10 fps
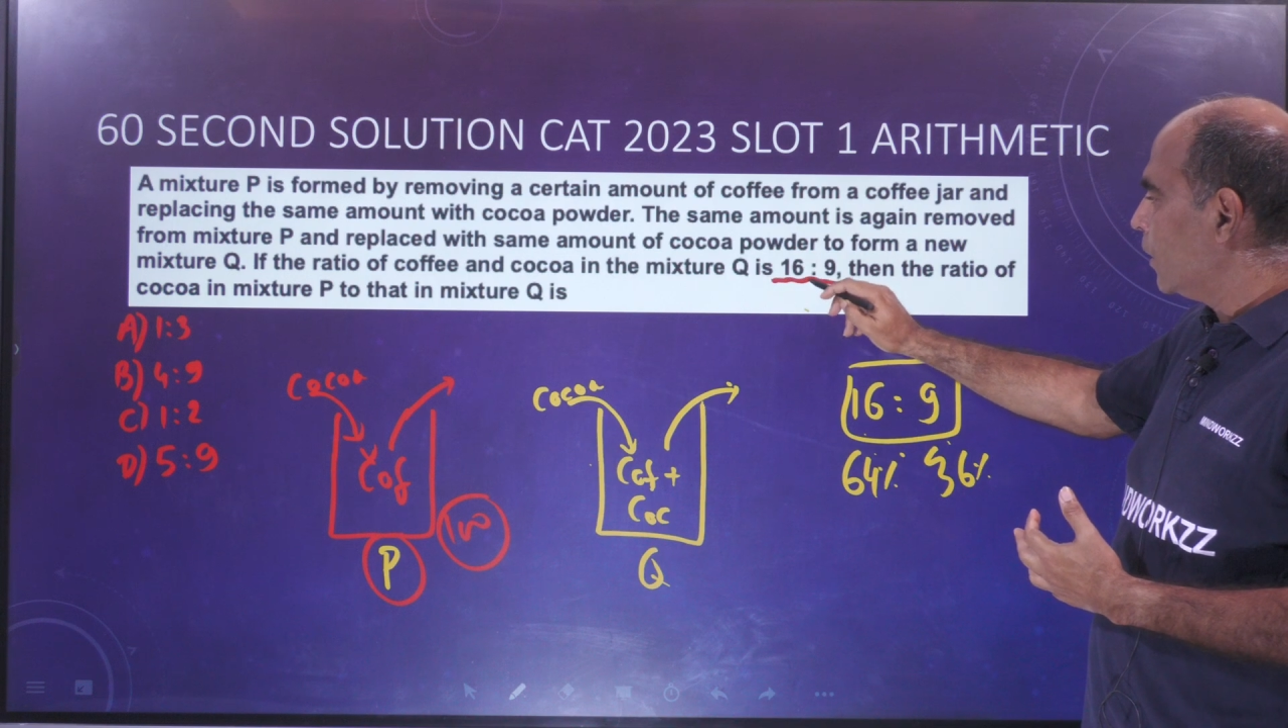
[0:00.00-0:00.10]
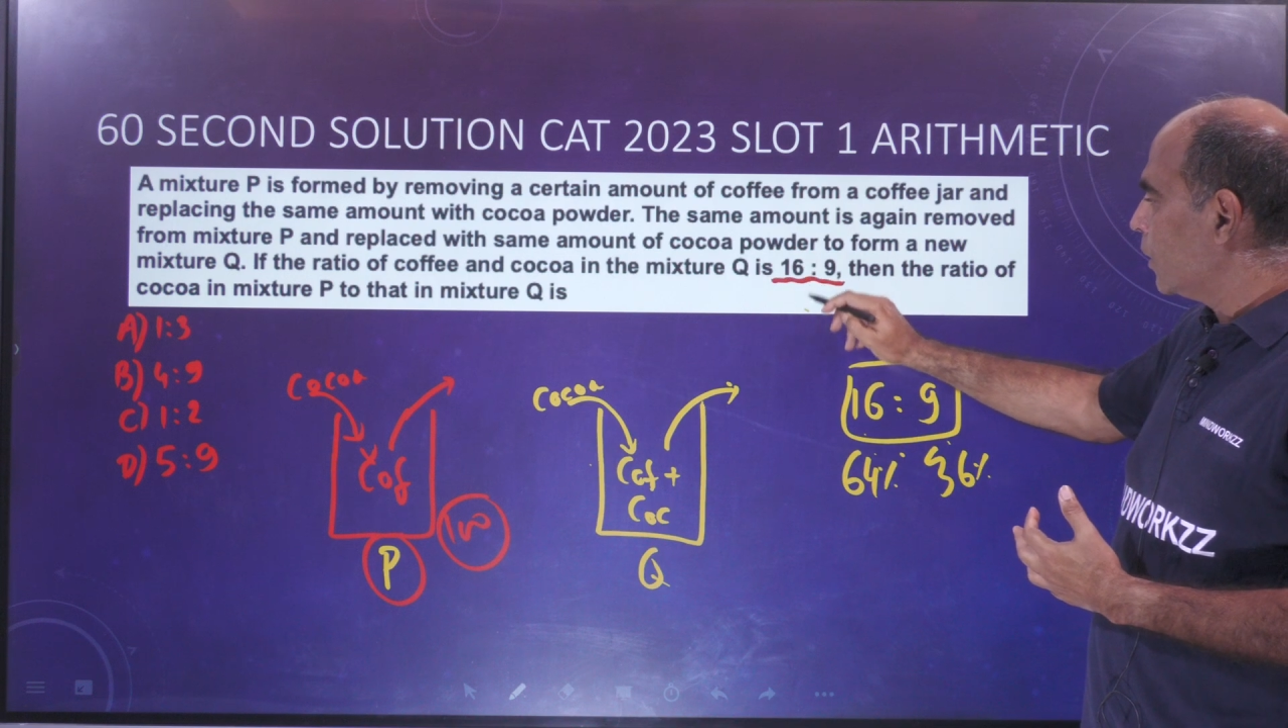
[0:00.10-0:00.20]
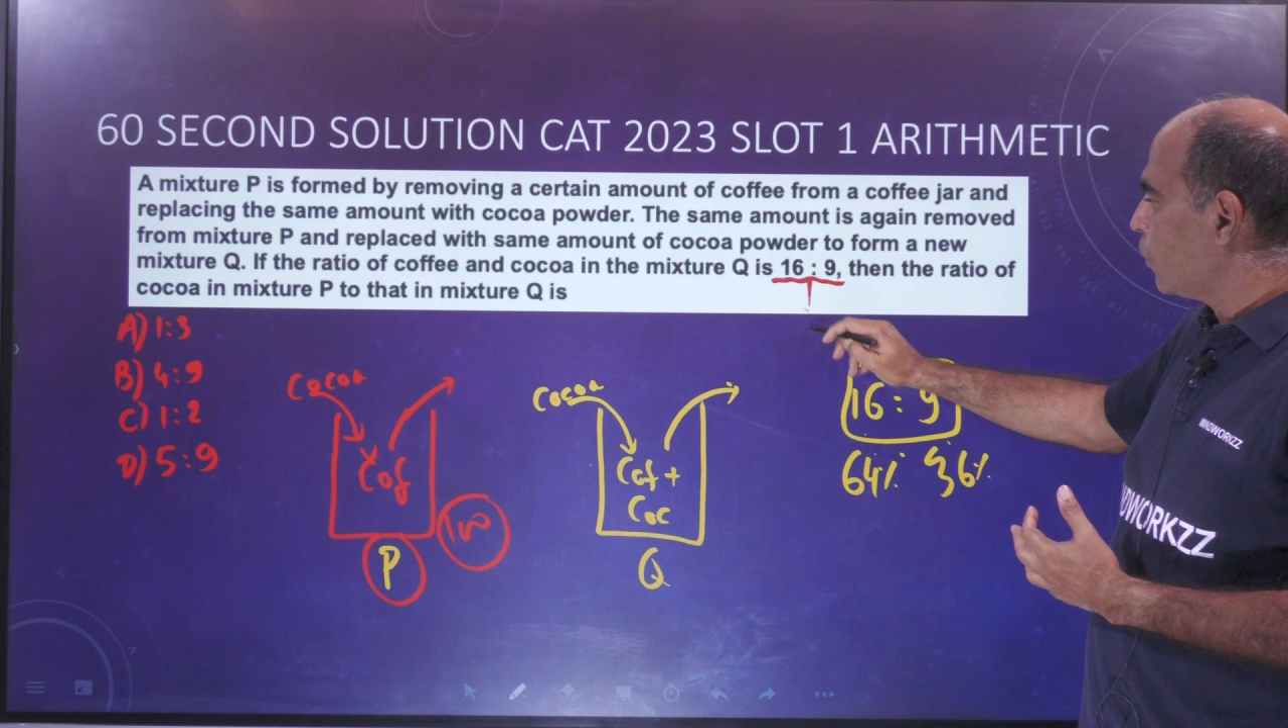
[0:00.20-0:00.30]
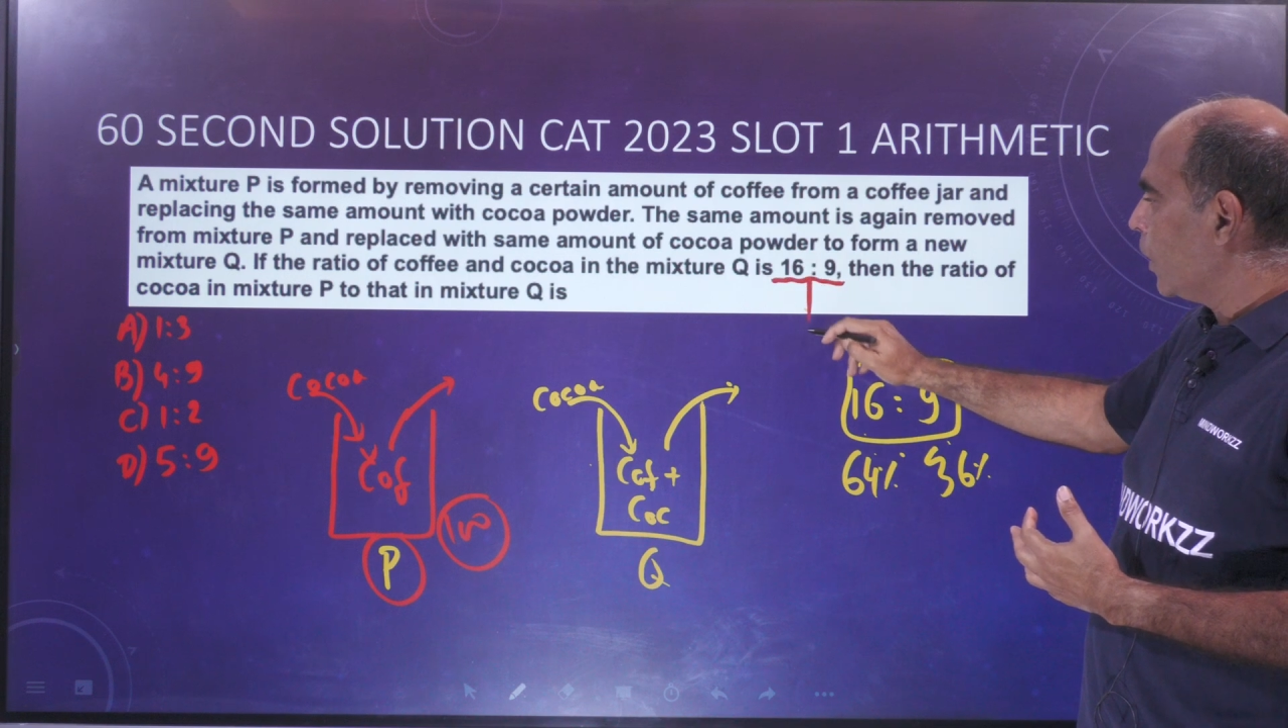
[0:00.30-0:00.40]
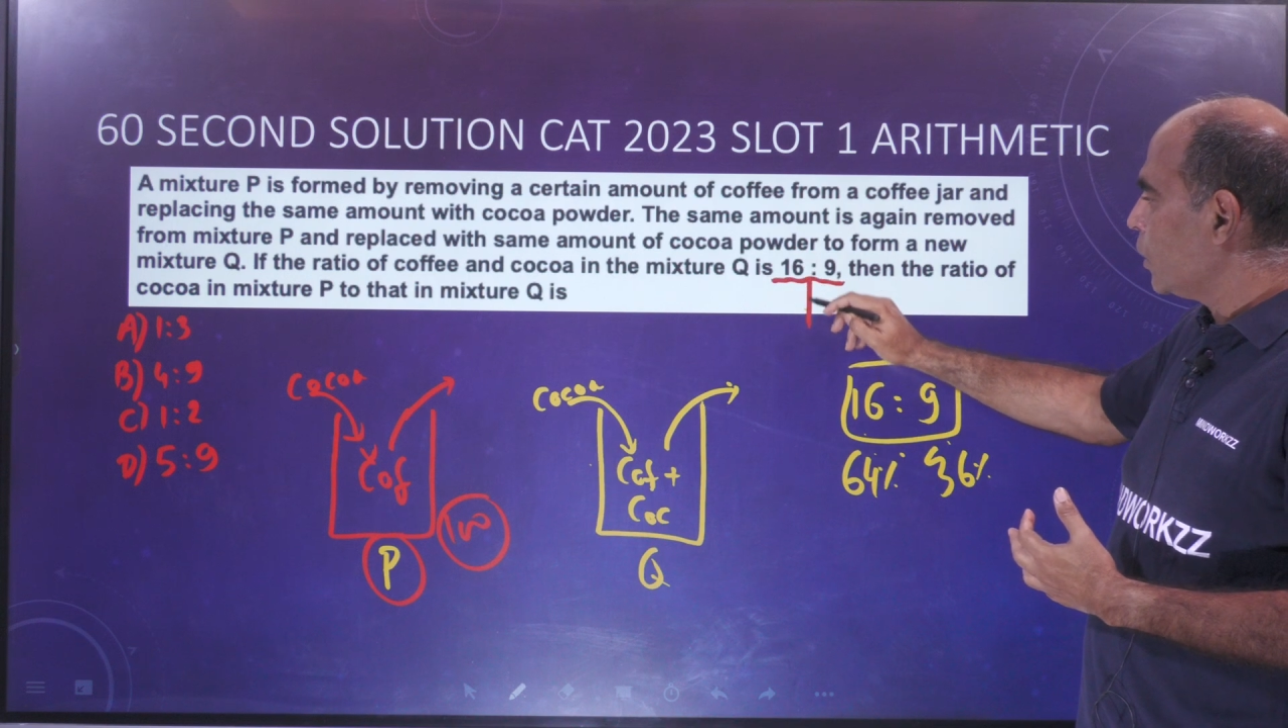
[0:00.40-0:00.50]
in
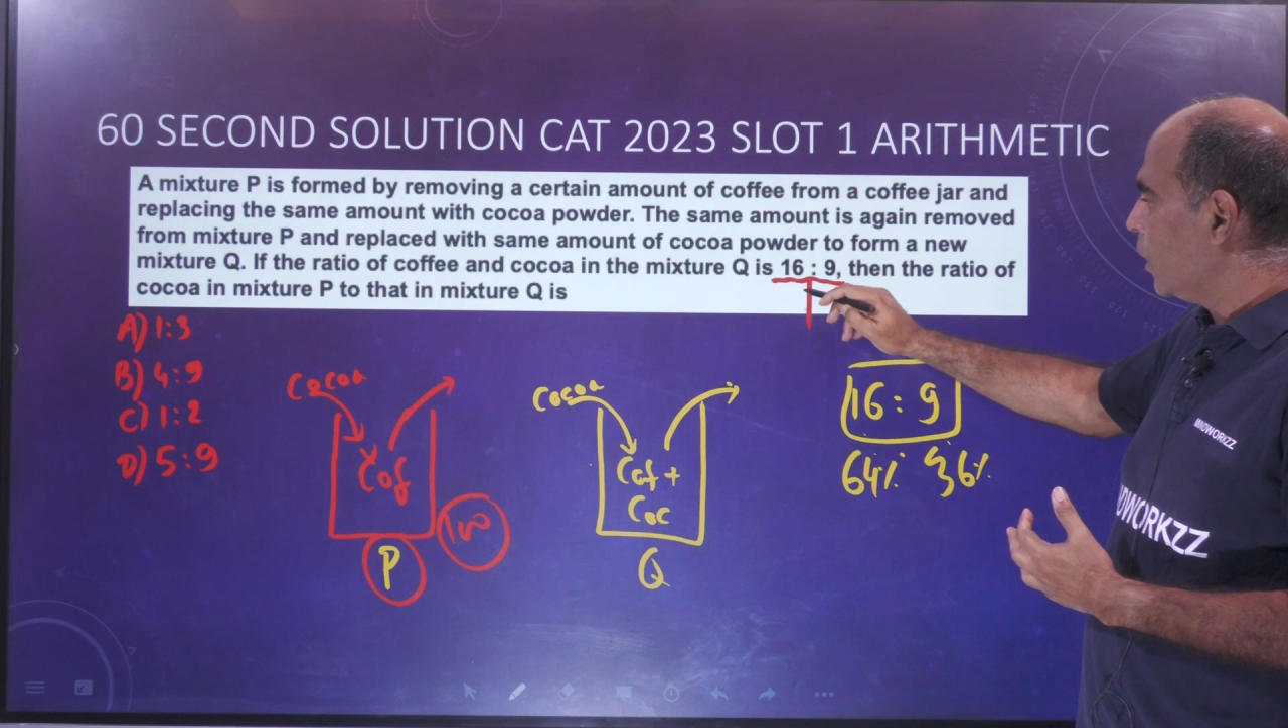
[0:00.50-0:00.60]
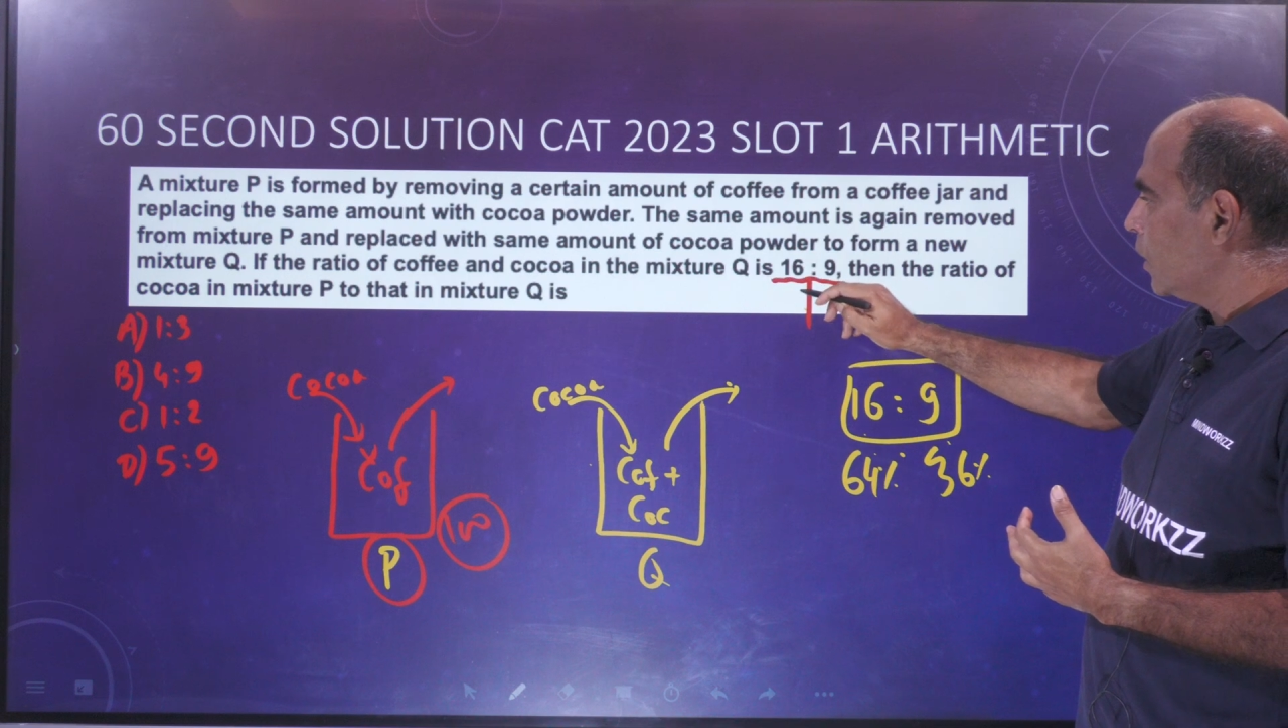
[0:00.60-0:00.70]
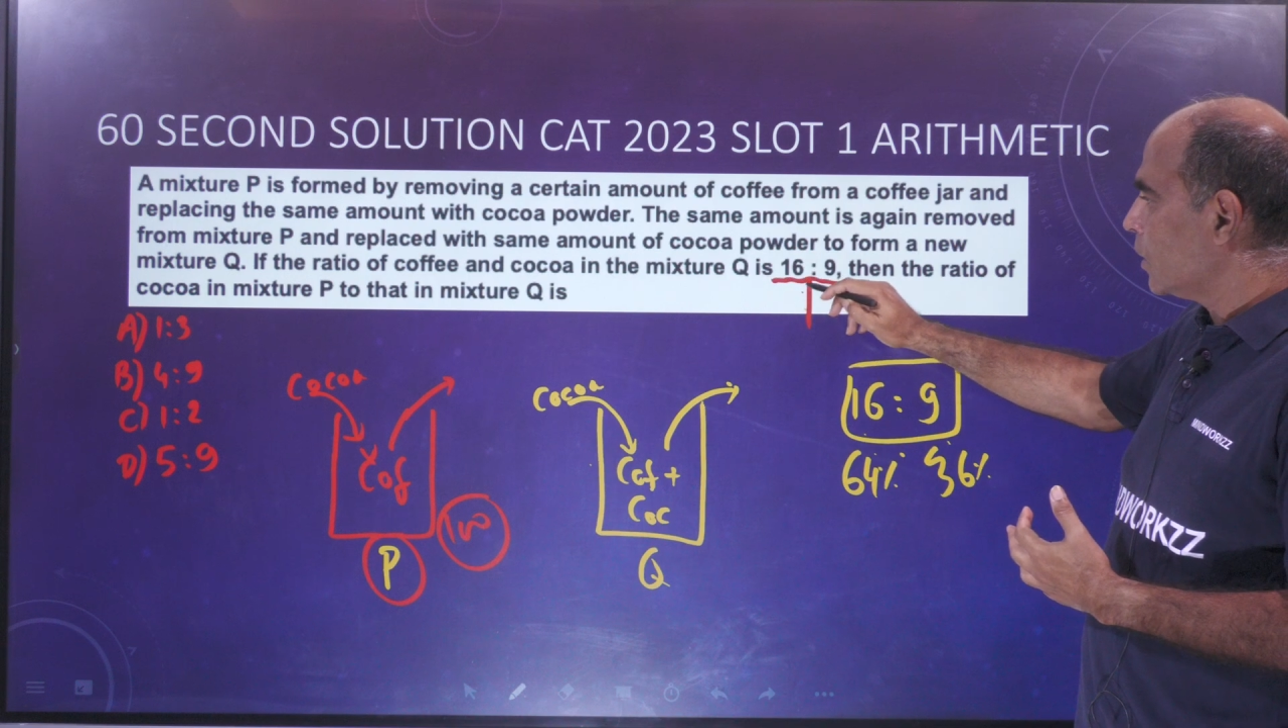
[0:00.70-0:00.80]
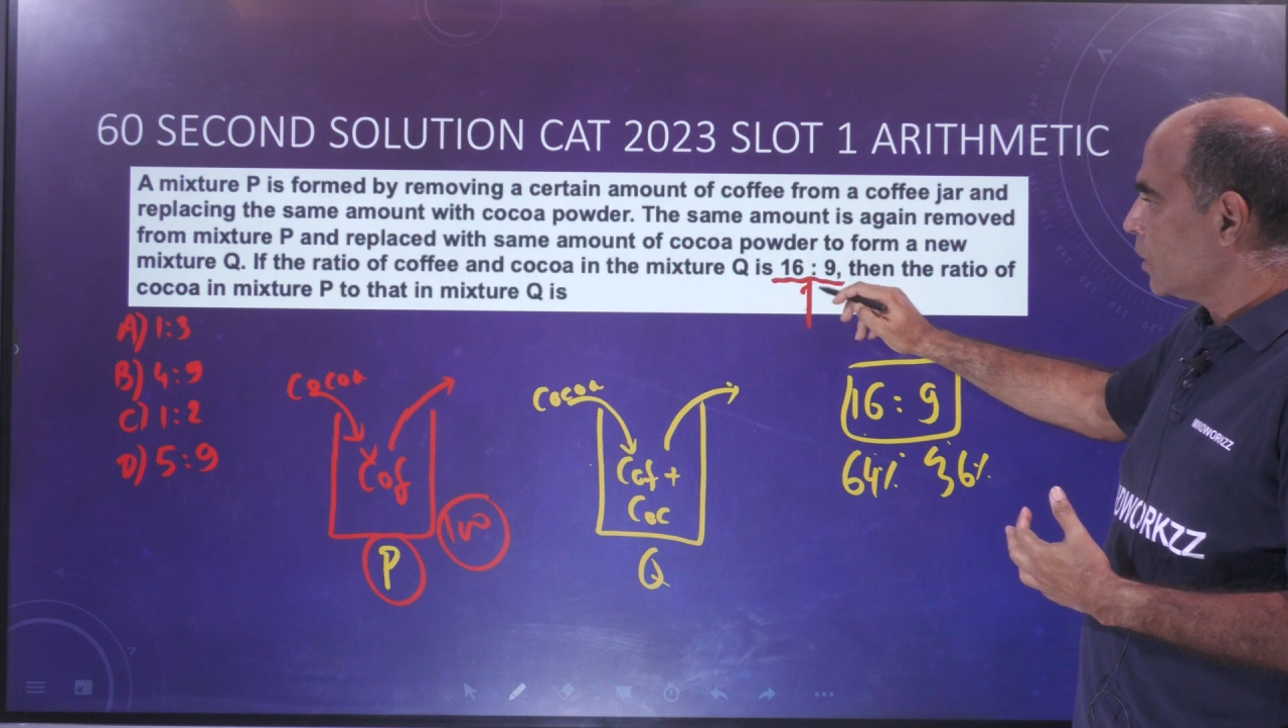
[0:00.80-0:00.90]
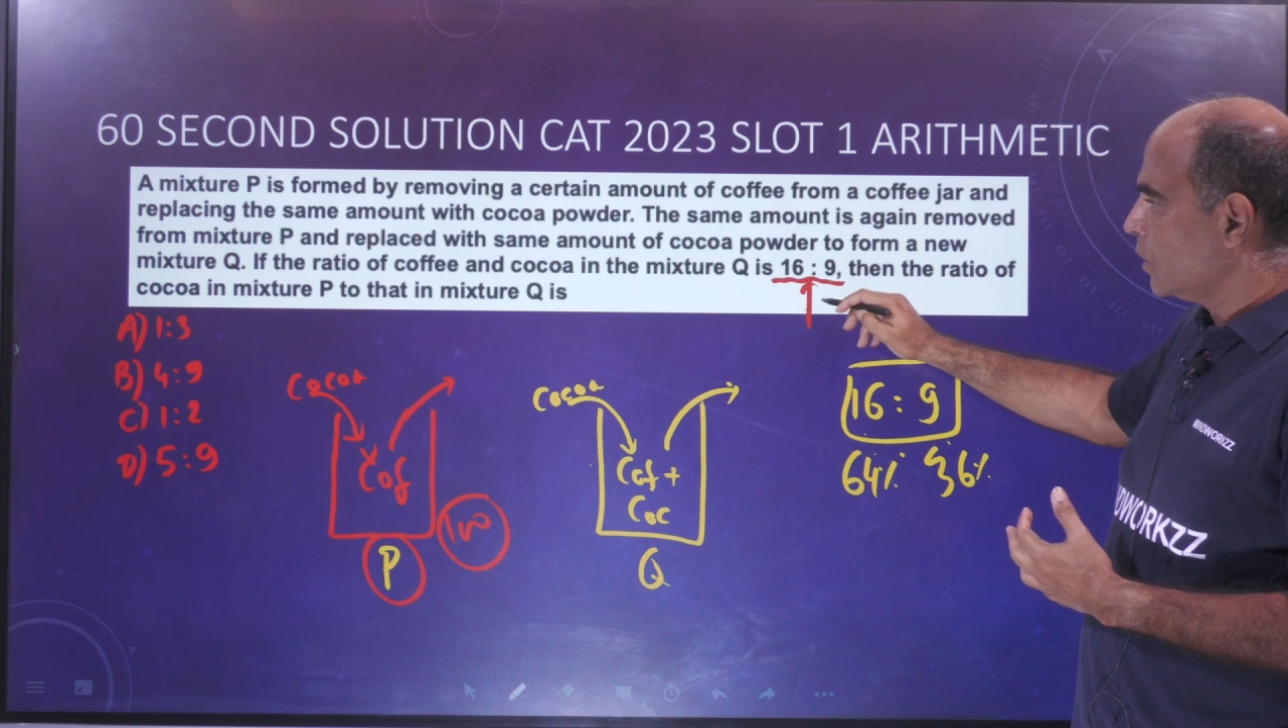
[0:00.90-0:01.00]
this question
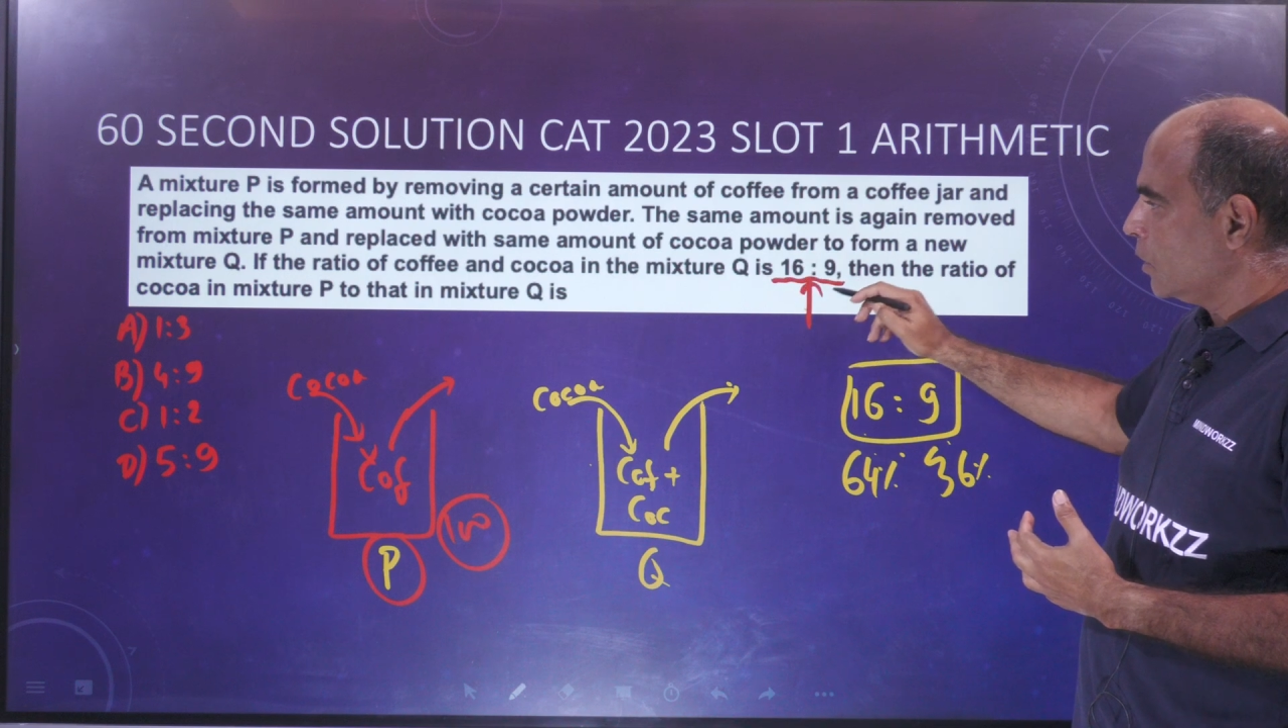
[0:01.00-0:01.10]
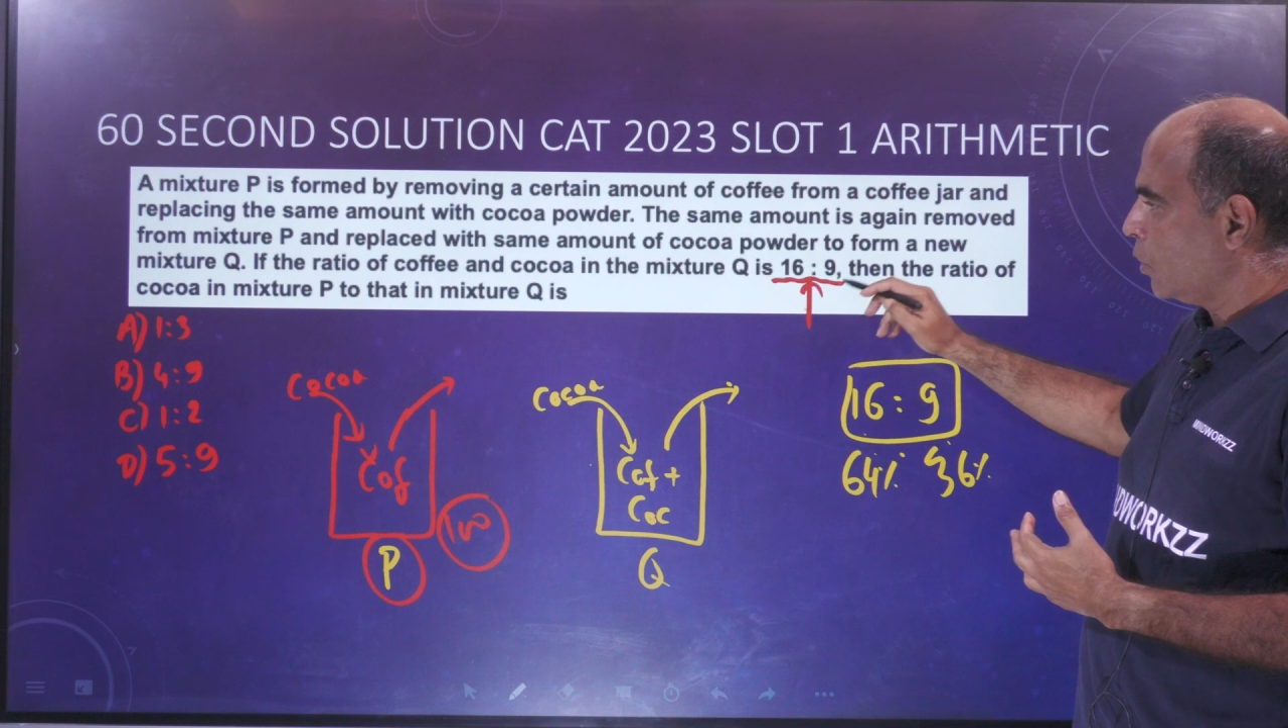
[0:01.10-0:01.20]
is.